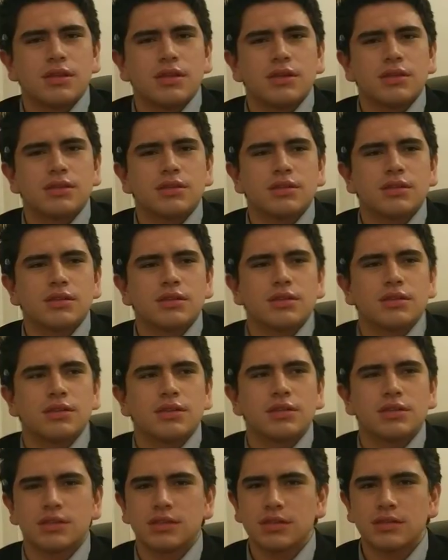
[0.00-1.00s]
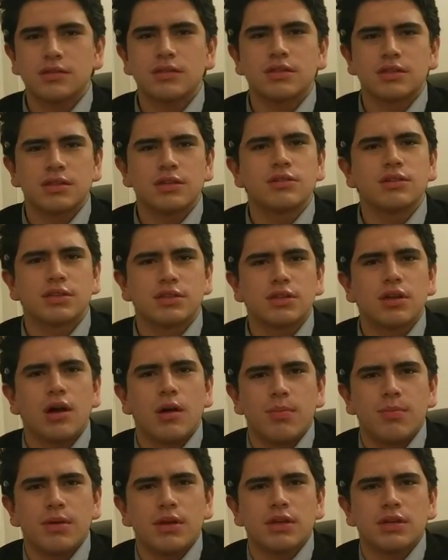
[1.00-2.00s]
this serious
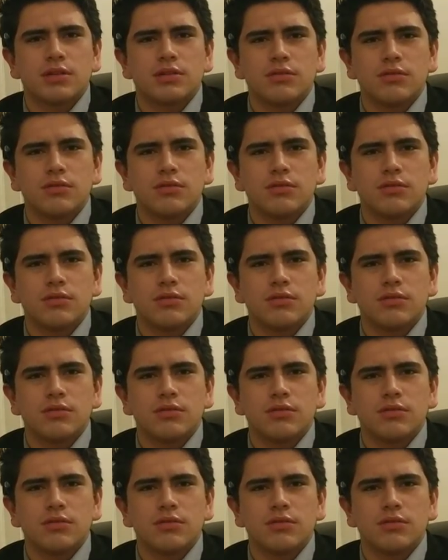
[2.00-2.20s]
topic